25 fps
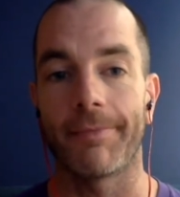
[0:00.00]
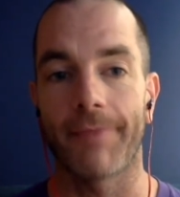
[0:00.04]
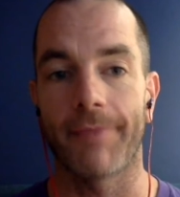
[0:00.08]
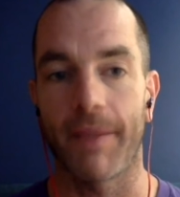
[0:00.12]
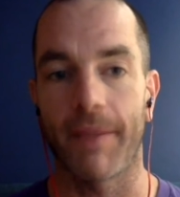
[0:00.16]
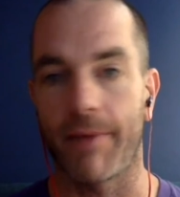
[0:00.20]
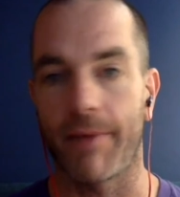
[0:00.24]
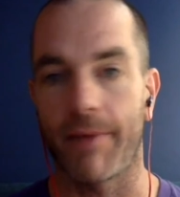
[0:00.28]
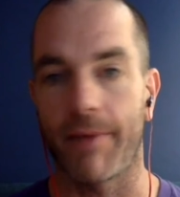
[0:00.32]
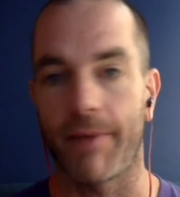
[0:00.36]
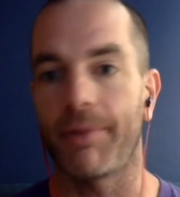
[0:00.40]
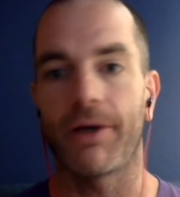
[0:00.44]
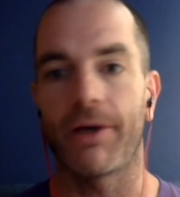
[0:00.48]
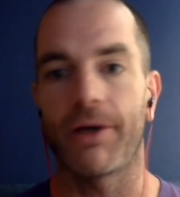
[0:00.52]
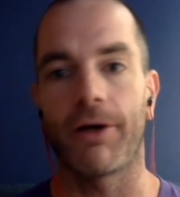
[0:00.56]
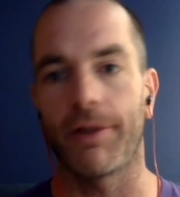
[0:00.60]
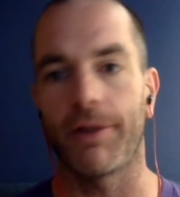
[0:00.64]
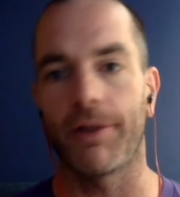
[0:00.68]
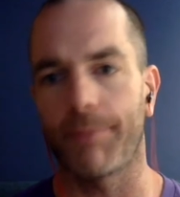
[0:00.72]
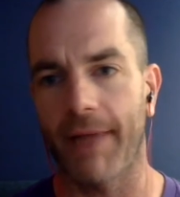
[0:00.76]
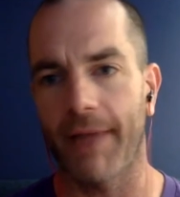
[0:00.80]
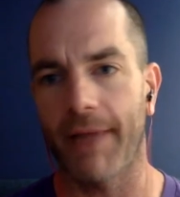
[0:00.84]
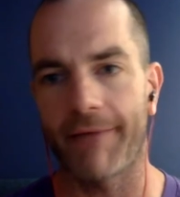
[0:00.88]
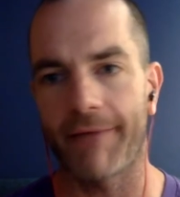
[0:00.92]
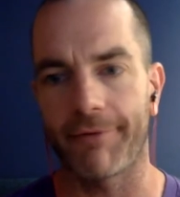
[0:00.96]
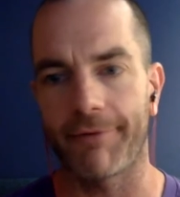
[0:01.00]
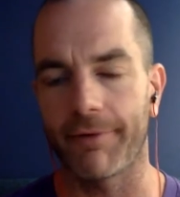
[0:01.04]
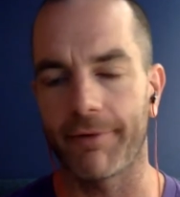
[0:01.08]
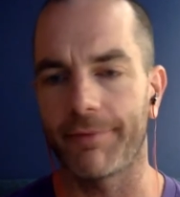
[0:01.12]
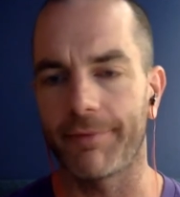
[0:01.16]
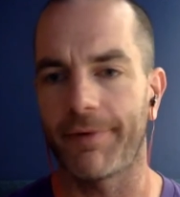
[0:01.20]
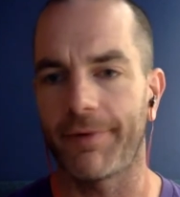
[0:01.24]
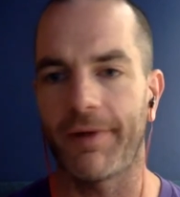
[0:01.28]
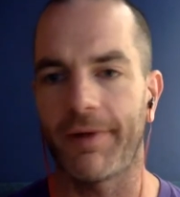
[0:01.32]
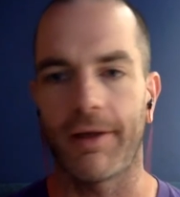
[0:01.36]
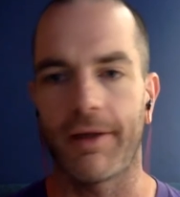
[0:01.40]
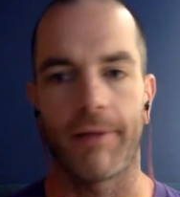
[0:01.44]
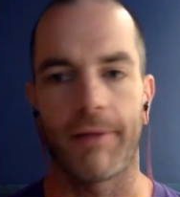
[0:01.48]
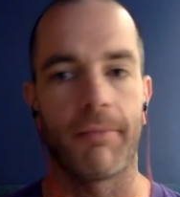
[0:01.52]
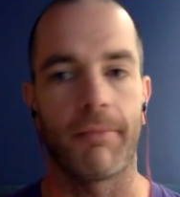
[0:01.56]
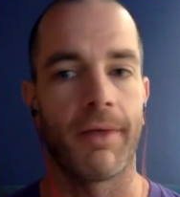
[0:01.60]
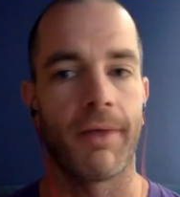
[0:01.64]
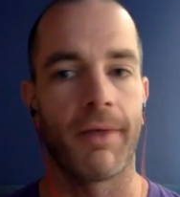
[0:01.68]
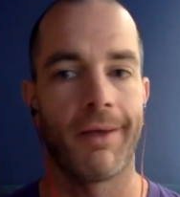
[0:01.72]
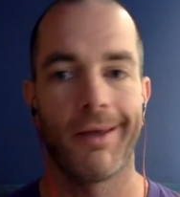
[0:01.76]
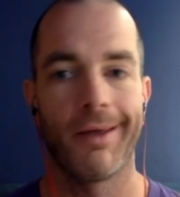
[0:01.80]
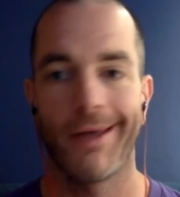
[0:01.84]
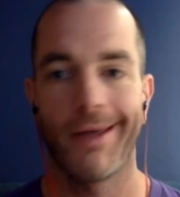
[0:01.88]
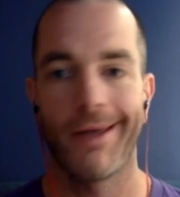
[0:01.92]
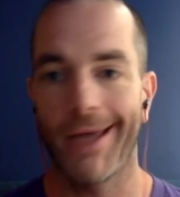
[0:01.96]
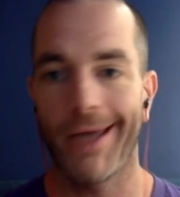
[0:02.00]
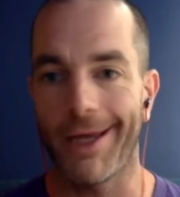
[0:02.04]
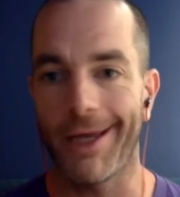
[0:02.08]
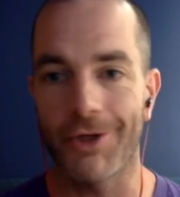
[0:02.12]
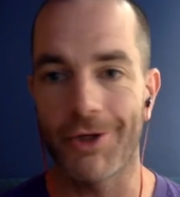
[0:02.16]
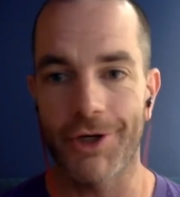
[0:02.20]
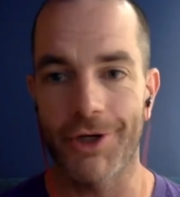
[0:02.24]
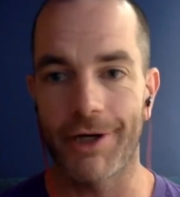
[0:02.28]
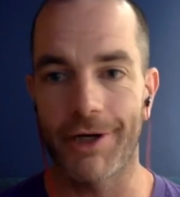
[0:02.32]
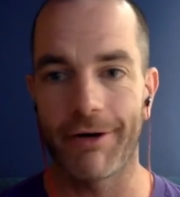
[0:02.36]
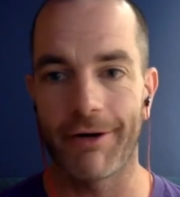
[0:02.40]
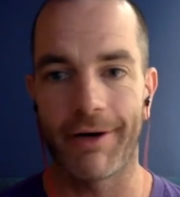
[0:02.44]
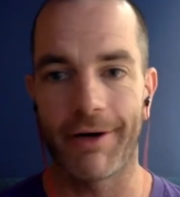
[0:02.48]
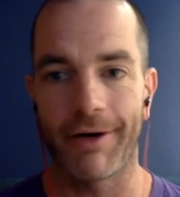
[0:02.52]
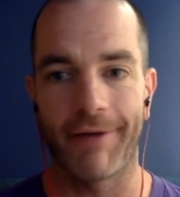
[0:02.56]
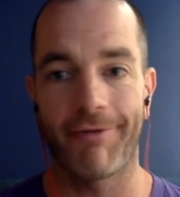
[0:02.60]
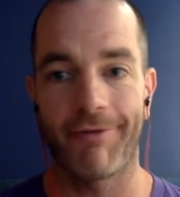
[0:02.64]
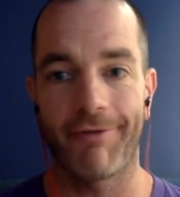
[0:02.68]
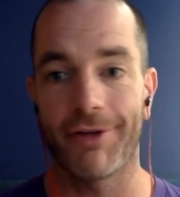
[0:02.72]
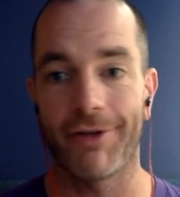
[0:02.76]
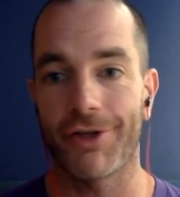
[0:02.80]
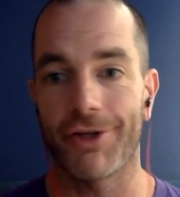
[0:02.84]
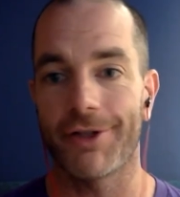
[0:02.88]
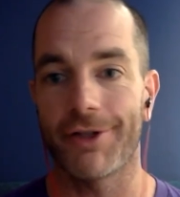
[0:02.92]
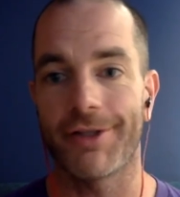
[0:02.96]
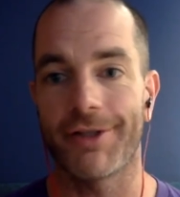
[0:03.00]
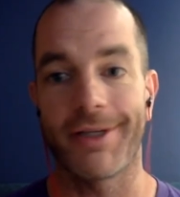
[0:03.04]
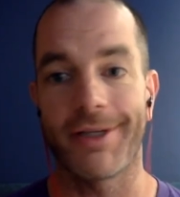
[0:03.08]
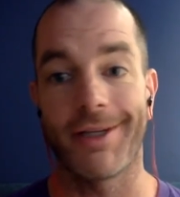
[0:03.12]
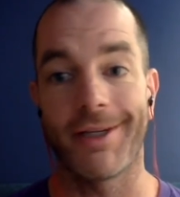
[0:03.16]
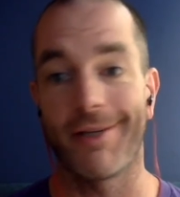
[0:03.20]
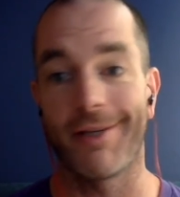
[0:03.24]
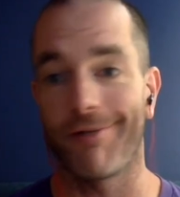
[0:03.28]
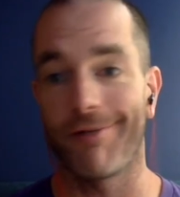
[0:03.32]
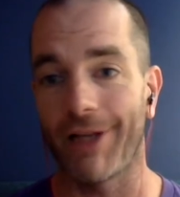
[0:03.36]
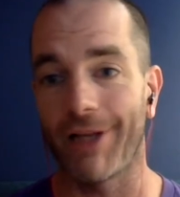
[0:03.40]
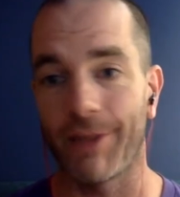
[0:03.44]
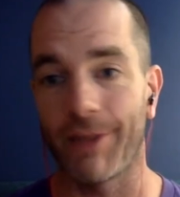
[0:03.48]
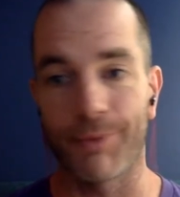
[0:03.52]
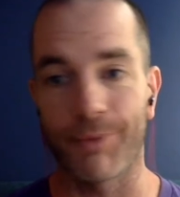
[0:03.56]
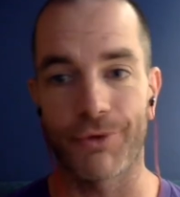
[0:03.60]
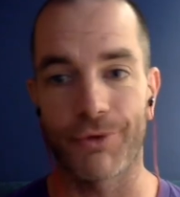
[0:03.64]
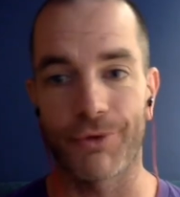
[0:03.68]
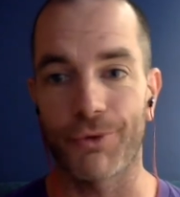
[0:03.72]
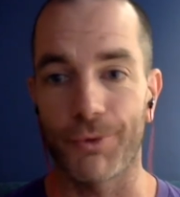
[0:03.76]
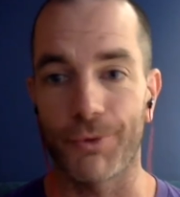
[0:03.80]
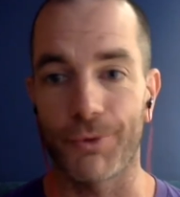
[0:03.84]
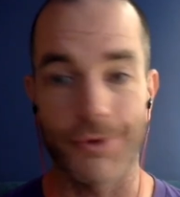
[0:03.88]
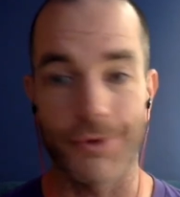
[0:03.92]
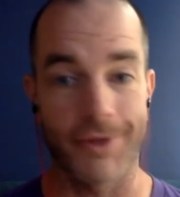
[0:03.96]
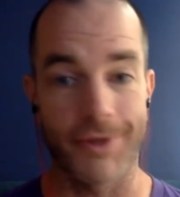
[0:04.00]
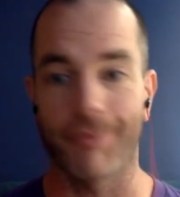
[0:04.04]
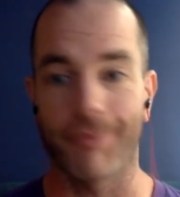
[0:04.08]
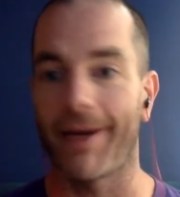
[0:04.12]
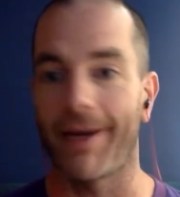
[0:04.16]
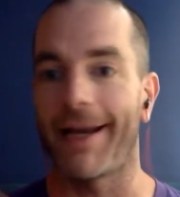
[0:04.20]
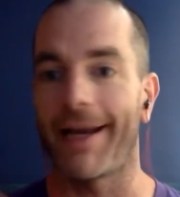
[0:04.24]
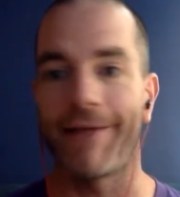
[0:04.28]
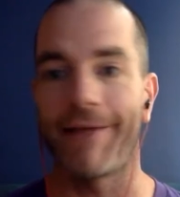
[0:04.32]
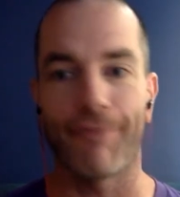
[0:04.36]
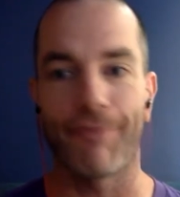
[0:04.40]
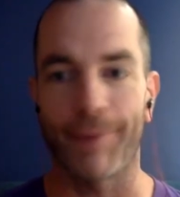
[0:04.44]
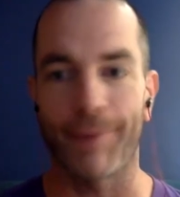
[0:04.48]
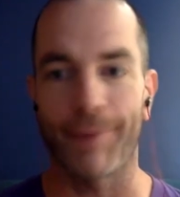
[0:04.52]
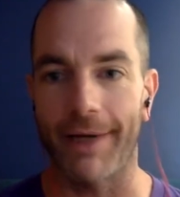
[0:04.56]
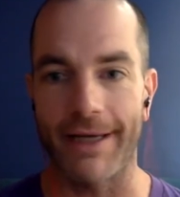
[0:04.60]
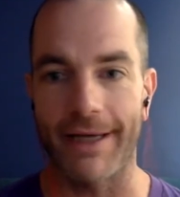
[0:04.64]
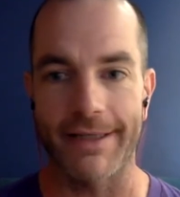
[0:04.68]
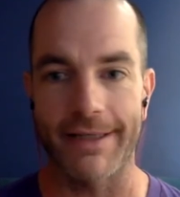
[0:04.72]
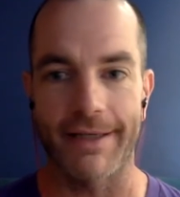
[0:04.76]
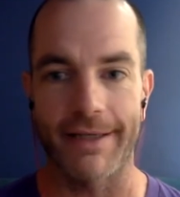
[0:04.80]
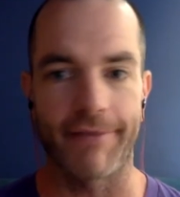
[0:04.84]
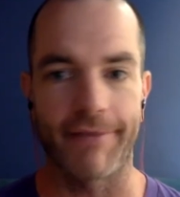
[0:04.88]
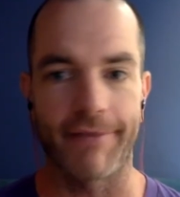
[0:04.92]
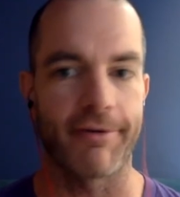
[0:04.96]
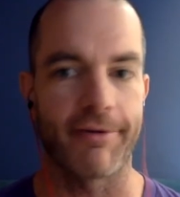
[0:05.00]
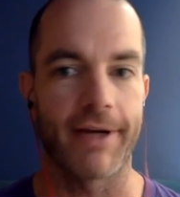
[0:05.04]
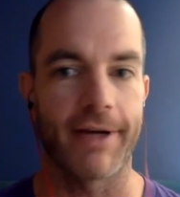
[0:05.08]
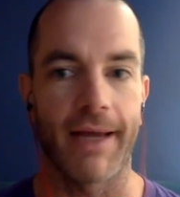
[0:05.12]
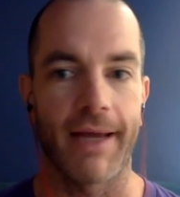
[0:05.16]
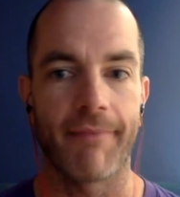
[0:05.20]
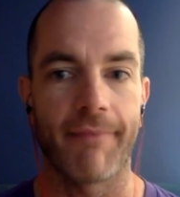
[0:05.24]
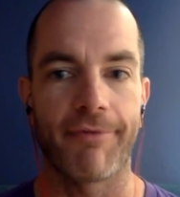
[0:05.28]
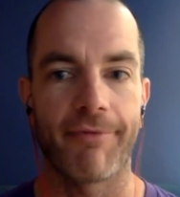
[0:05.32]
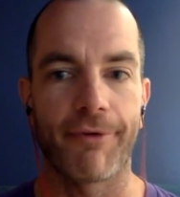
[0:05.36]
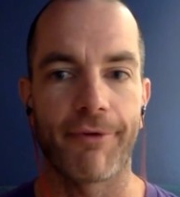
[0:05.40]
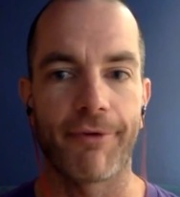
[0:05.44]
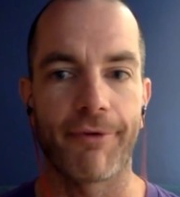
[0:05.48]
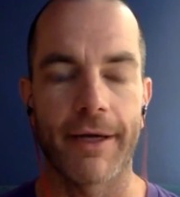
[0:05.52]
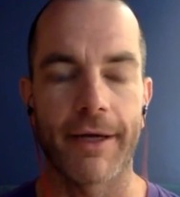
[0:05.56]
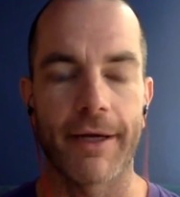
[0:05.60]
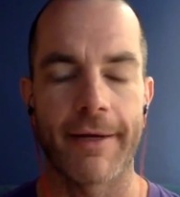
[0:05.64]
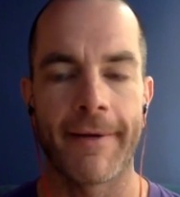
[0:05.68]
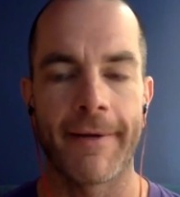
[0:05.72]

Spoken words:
They might be called a platform team, engineering efficiency, developer tools. You're right, everybody has a different name for it.